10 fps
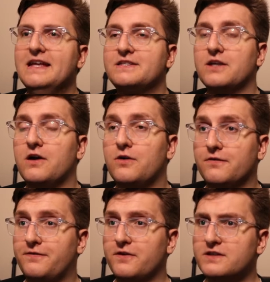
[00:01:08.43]
So
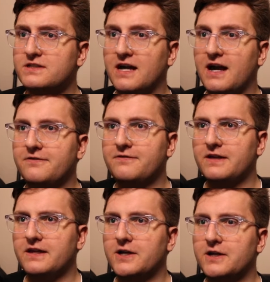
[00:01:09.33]
first off
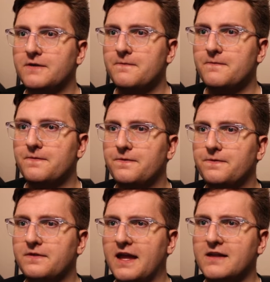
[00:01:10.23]
here,
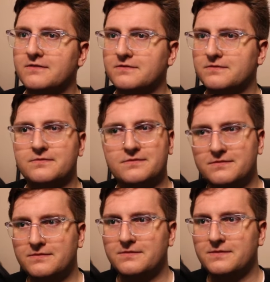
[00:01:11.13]
and
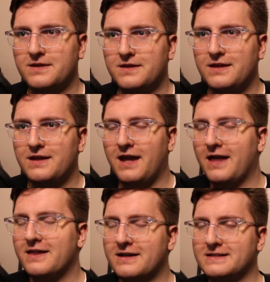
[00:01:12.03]

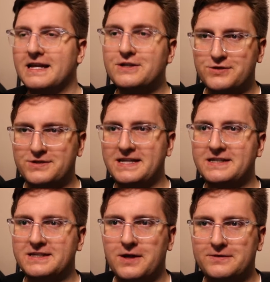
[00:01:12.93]
I think it's interesting
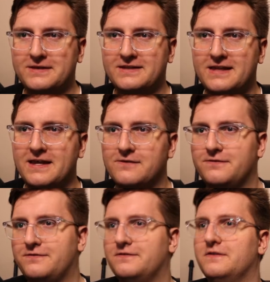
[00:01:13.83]
to note that
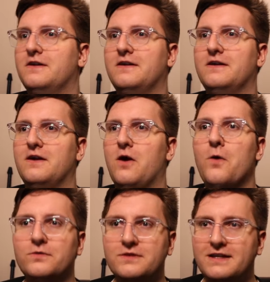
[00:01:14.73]
they've
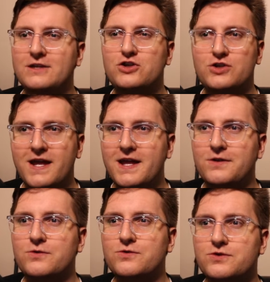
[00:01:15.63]
only
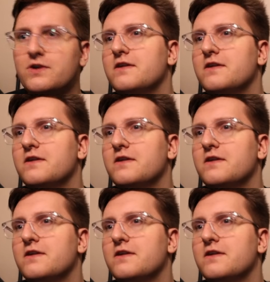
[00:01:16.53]
changed